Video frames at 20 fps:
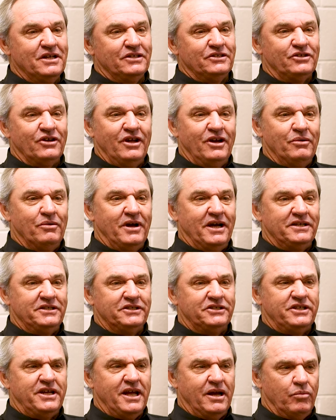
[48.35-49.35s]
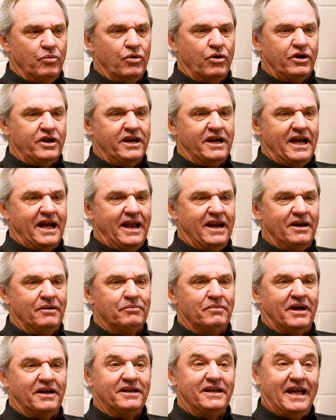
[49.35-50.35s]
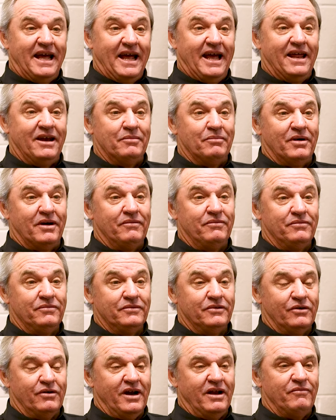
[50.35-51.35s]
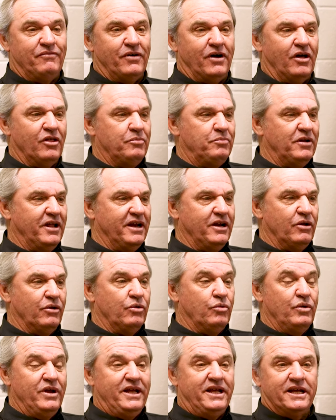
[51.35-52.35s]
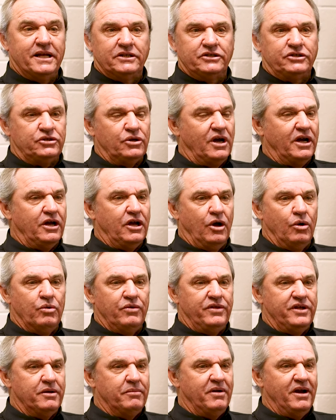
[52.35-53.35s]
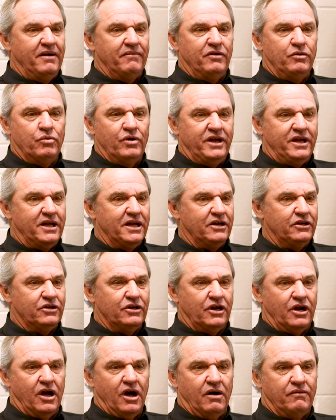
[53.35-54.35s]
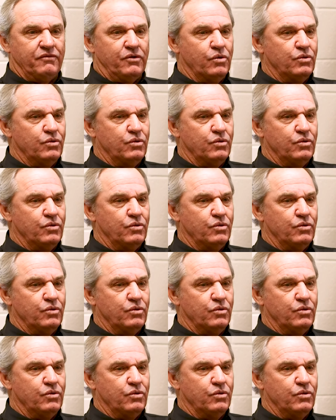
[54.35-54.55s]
So anyway, I just kept working at it. My dad and my grandfather played on the weekends, so I go with them every weekend to the golf